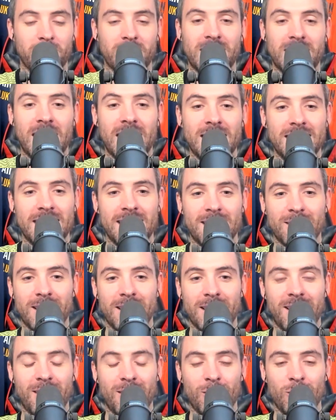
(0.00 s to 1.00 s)
Kennett,
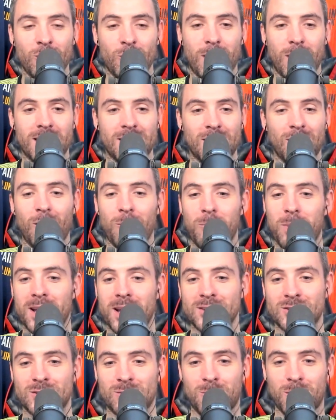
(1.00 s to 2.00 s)
who had a lot of
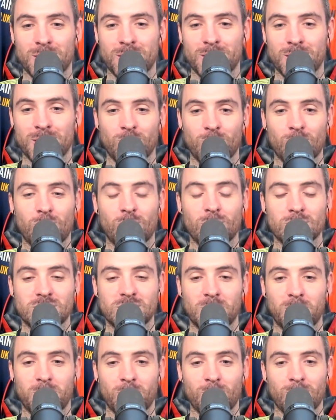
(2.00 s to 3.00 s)
players from my school, crossed
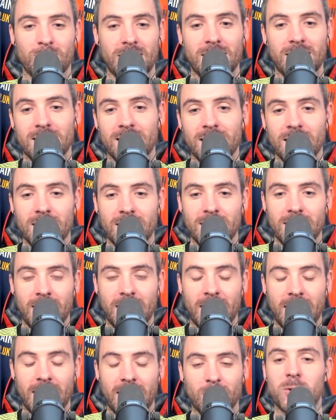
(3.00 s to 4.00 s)
the ball in.
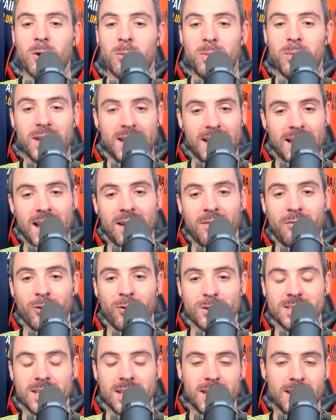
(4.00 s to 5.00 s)
And I'm completely
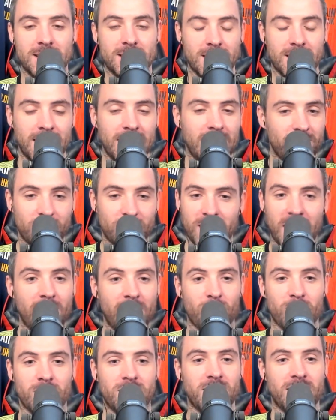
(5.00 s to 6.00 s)
left-footed, left
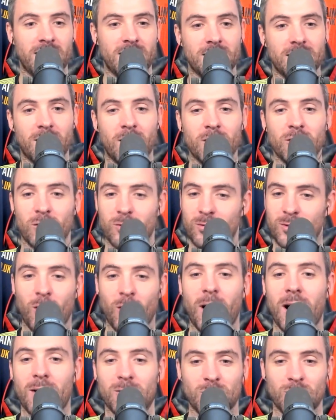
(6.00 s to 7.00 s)
everything. I don't
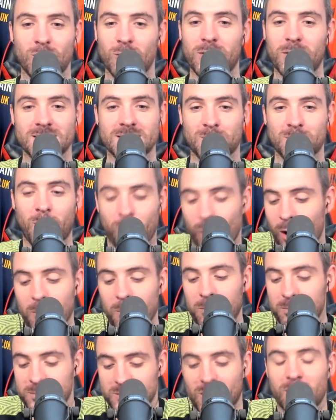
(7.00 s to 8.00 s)
know how to do things on my right
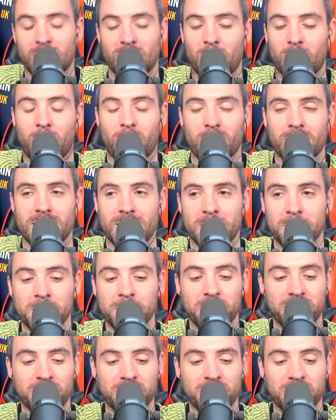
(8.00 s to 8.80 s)
side of the body.